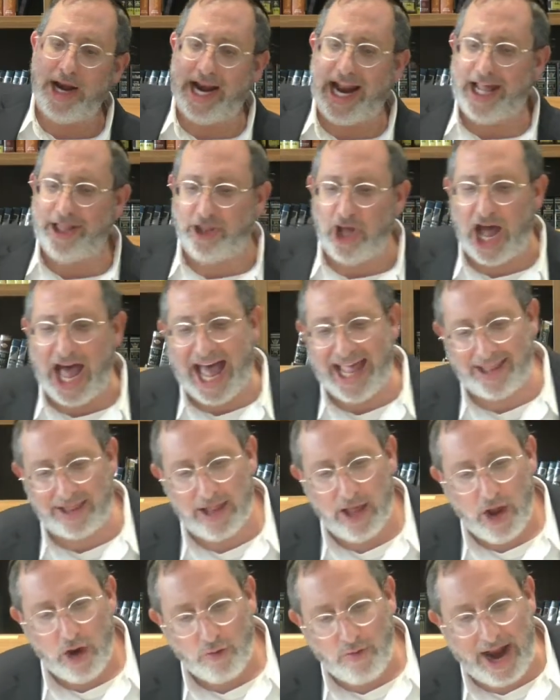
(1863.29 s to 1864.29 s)
Hadas
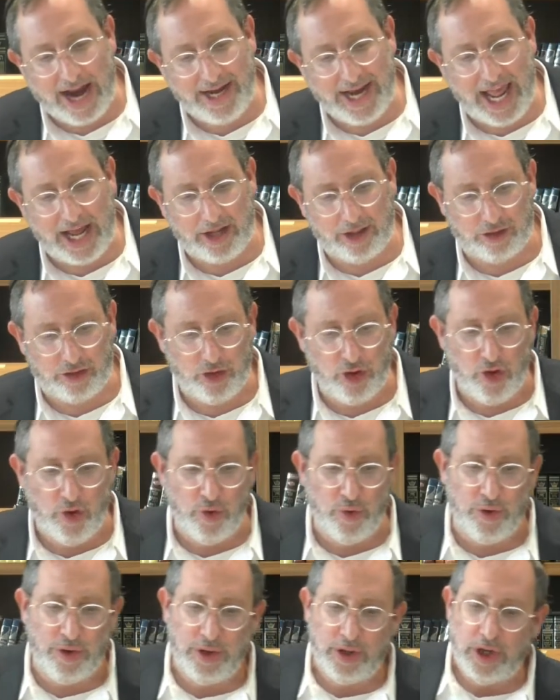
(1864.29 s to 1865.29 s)
right next
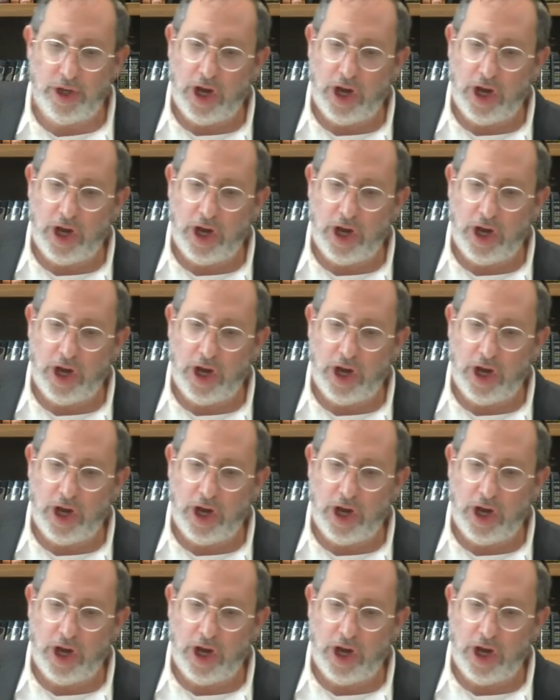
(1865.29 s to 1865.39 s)
to